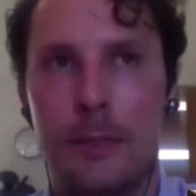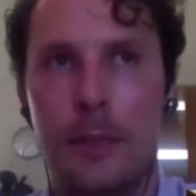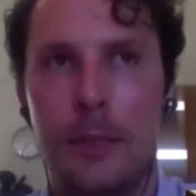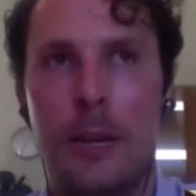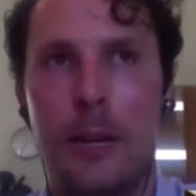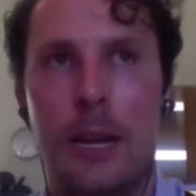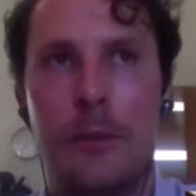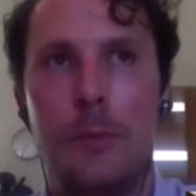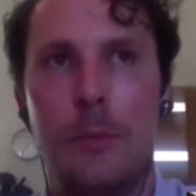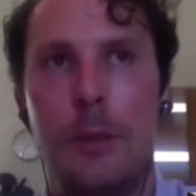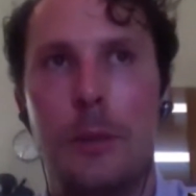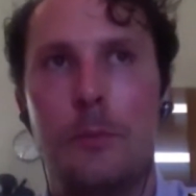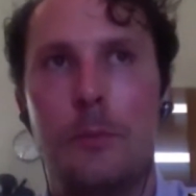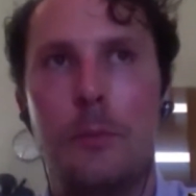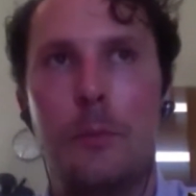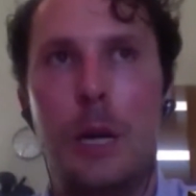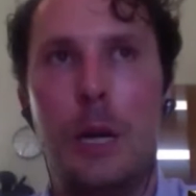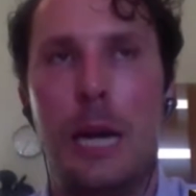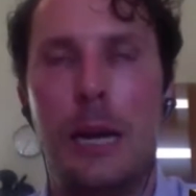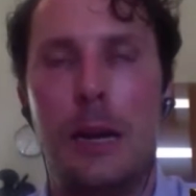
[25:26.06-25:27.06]
have me
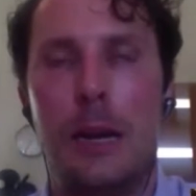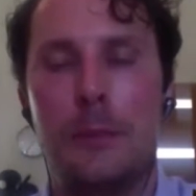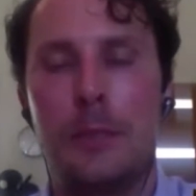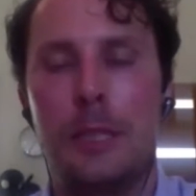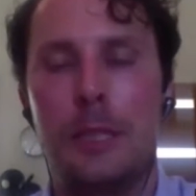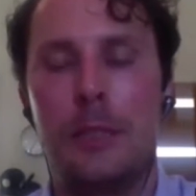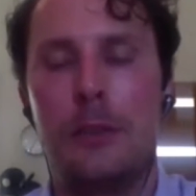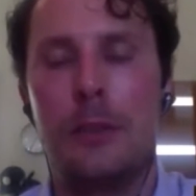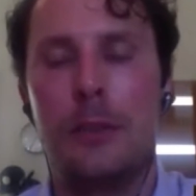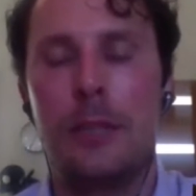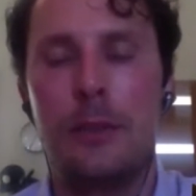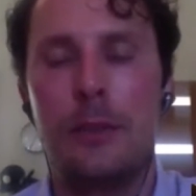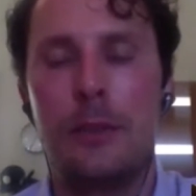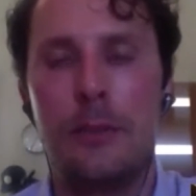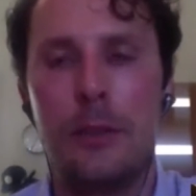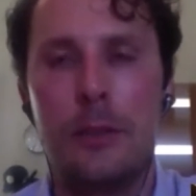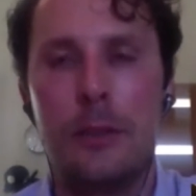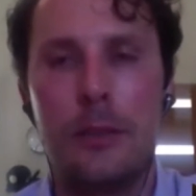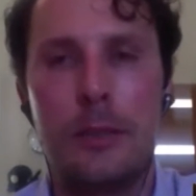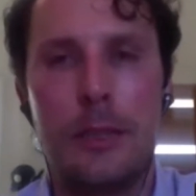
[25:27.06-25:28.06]
biopsy your
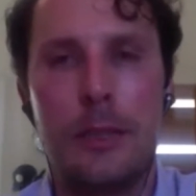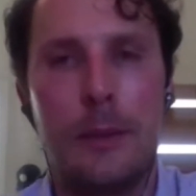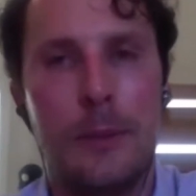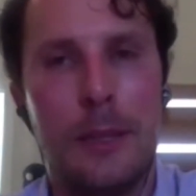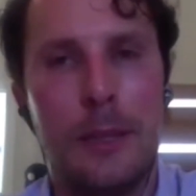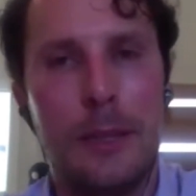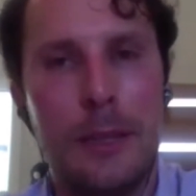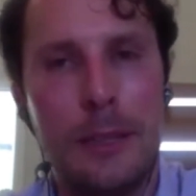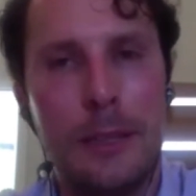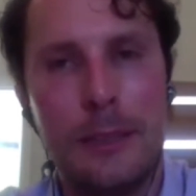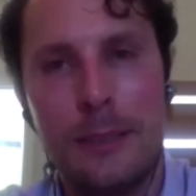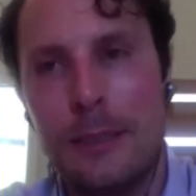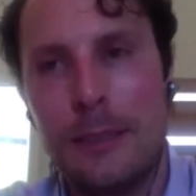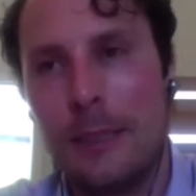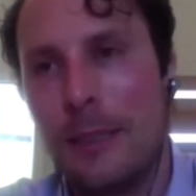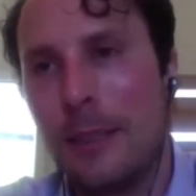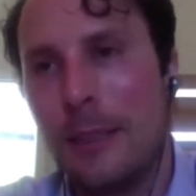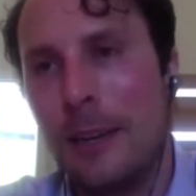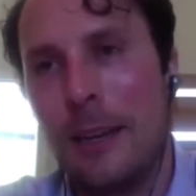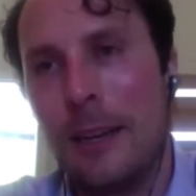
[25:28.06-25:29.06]
liver or something,
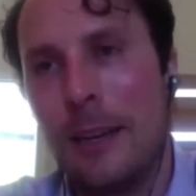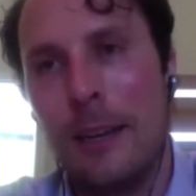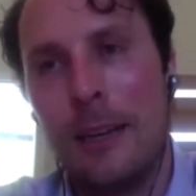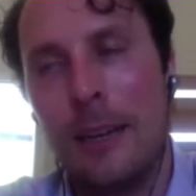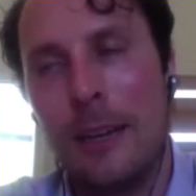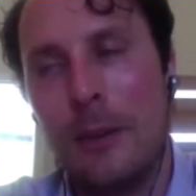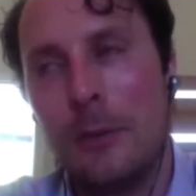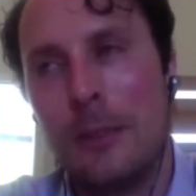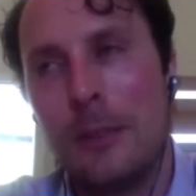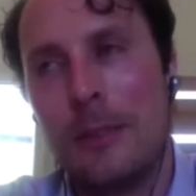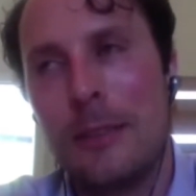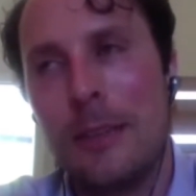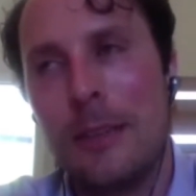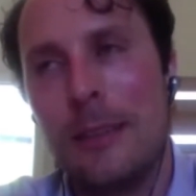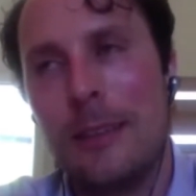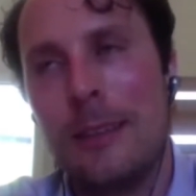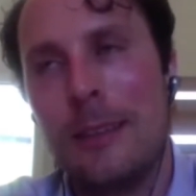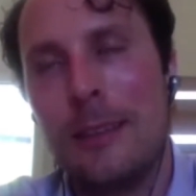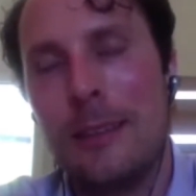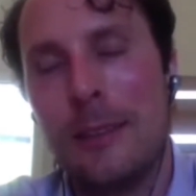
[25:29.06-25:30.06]
I would say
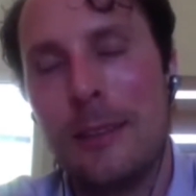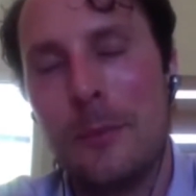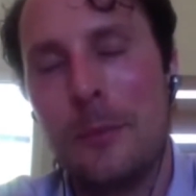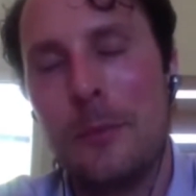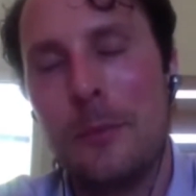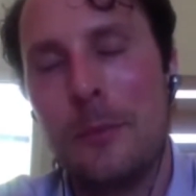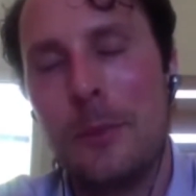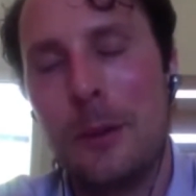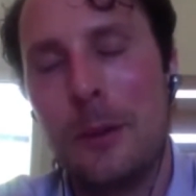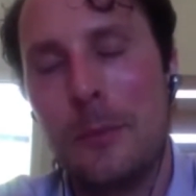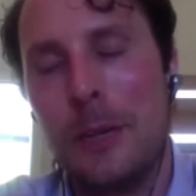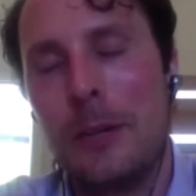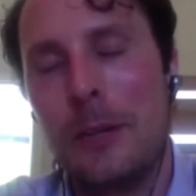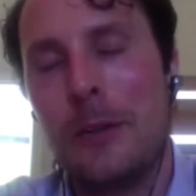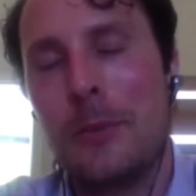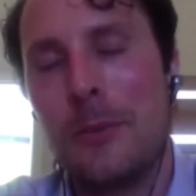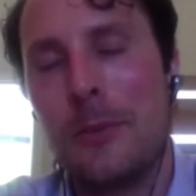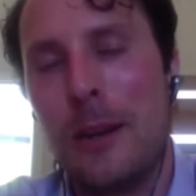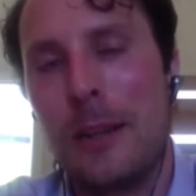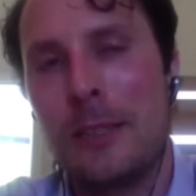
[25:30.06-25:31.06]
a
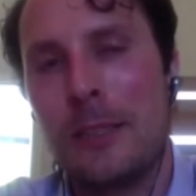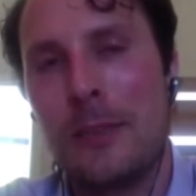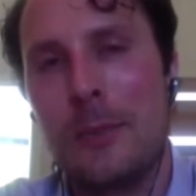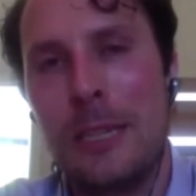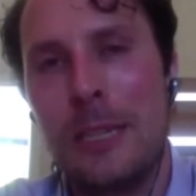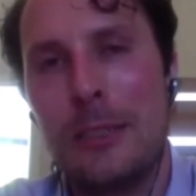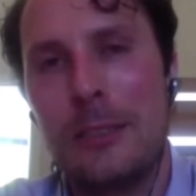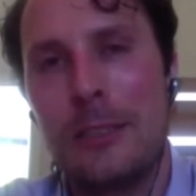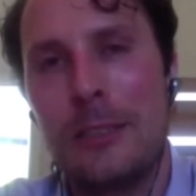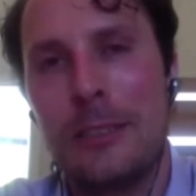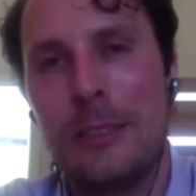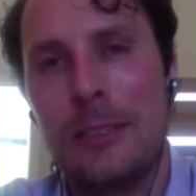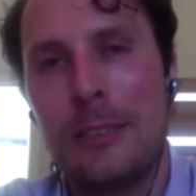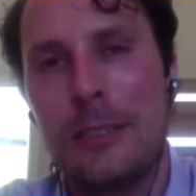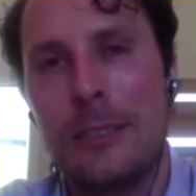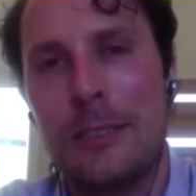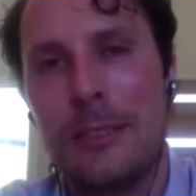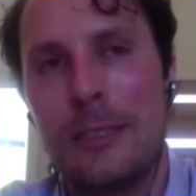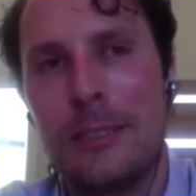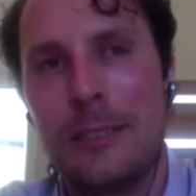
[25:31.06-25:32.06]
better
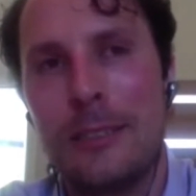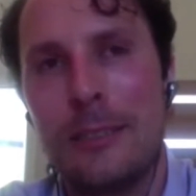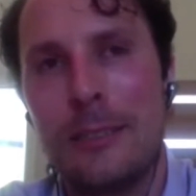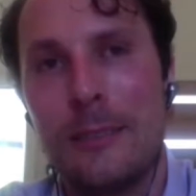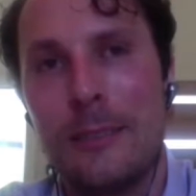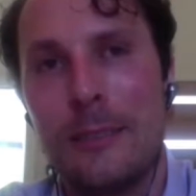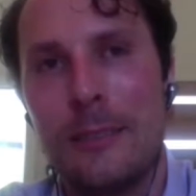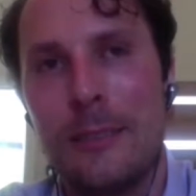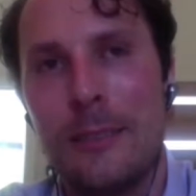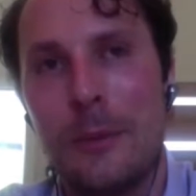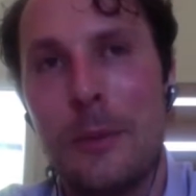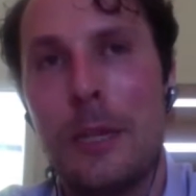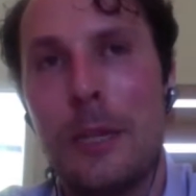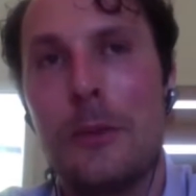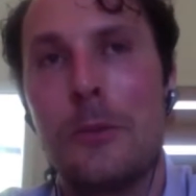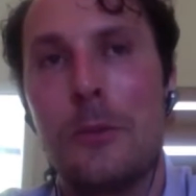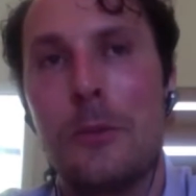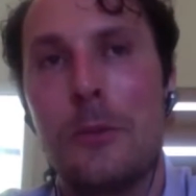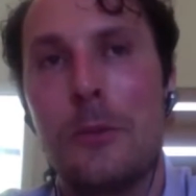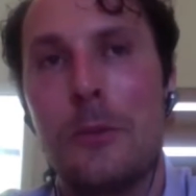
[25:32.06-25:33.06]
approximation, a
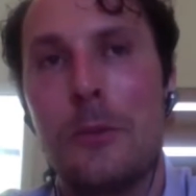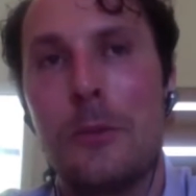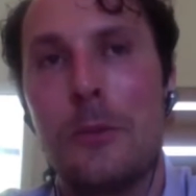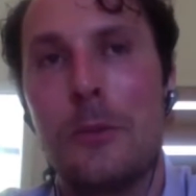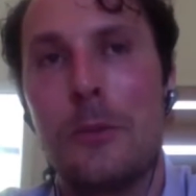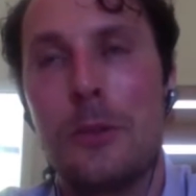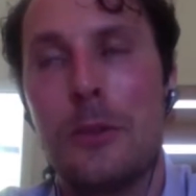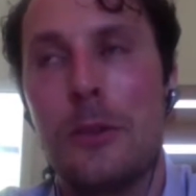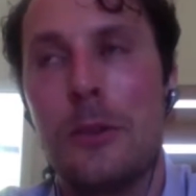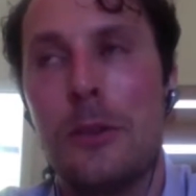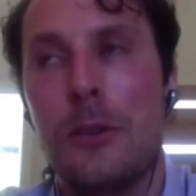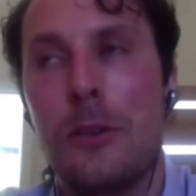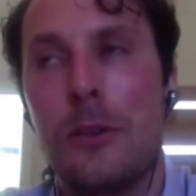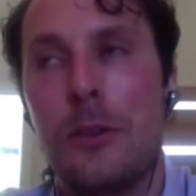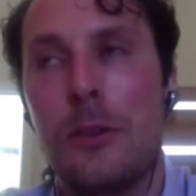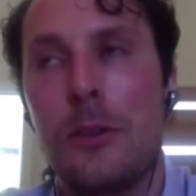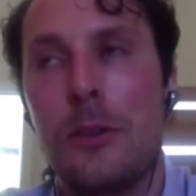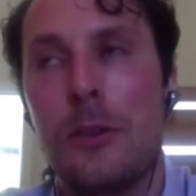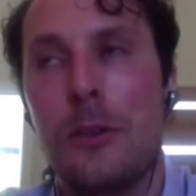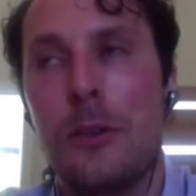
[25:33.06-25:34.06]
better
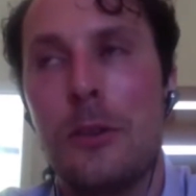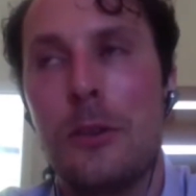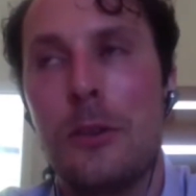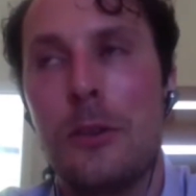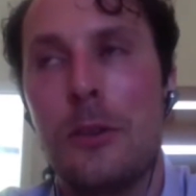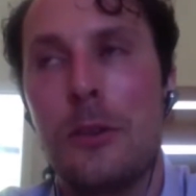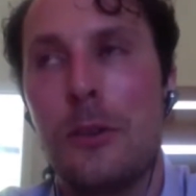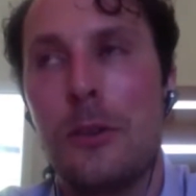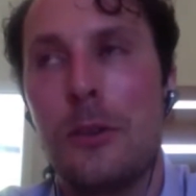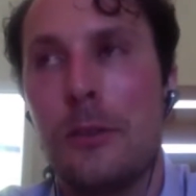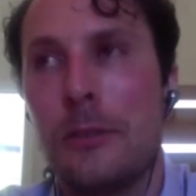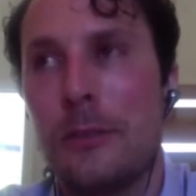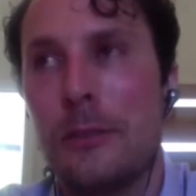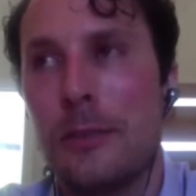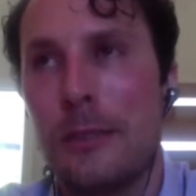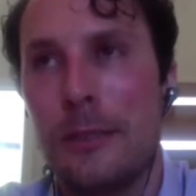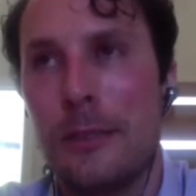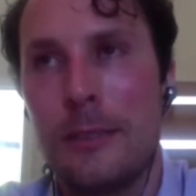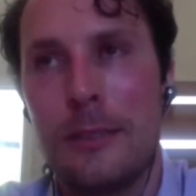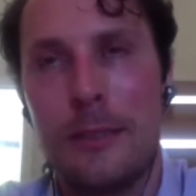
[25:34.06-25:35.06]
result is
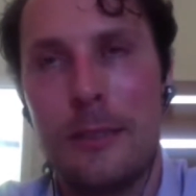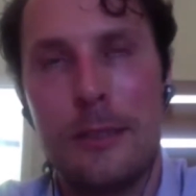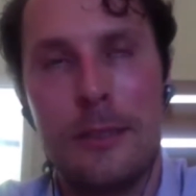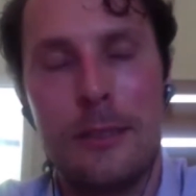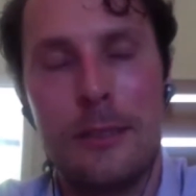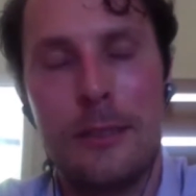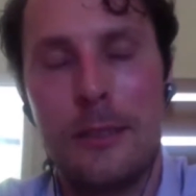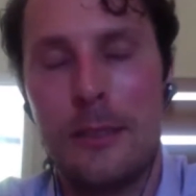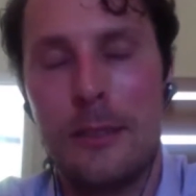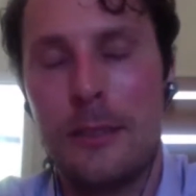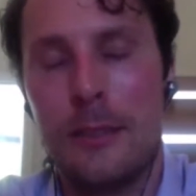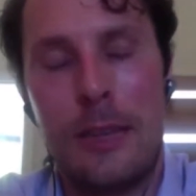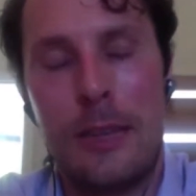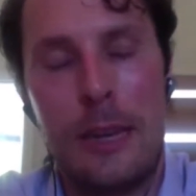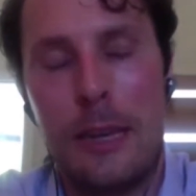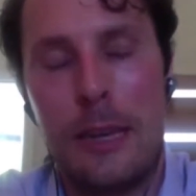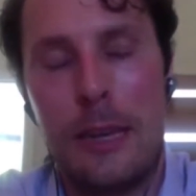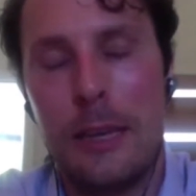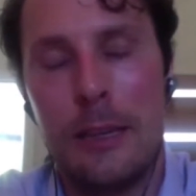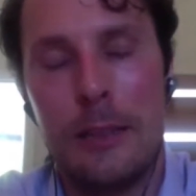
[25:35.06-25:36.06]
just taking a
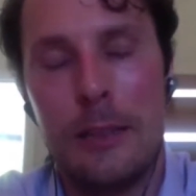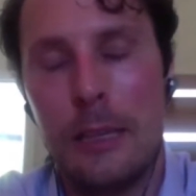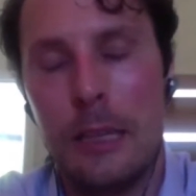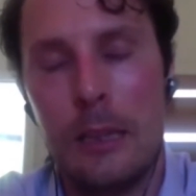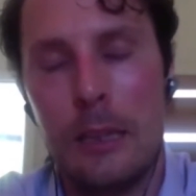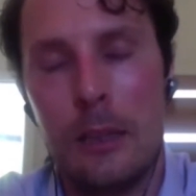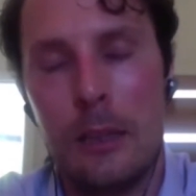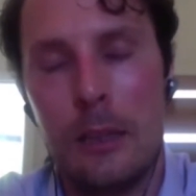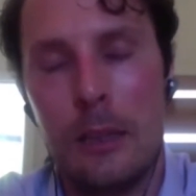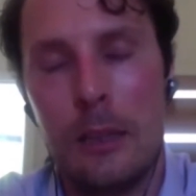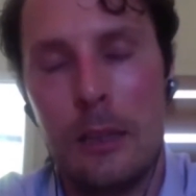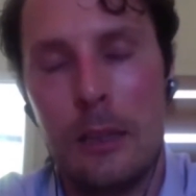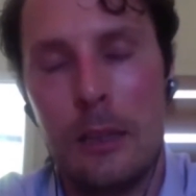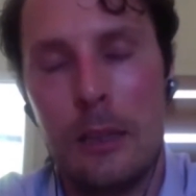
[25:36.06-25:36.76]
little hair.